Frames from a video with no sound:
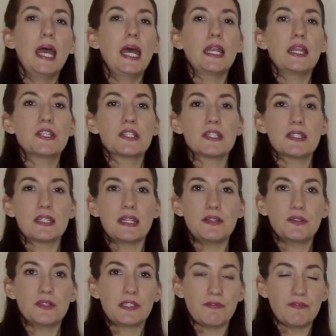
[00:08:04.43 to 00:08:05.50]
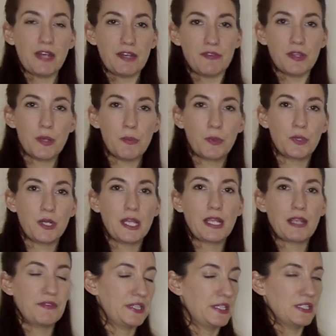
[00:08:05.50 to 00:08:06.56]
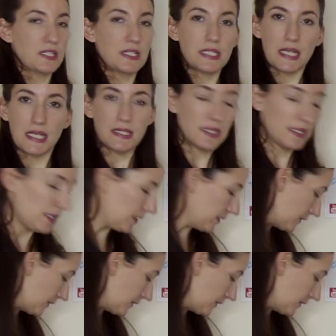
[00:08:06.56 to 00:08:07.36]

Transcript: and it just saves some faff in the morning. Everything just stays in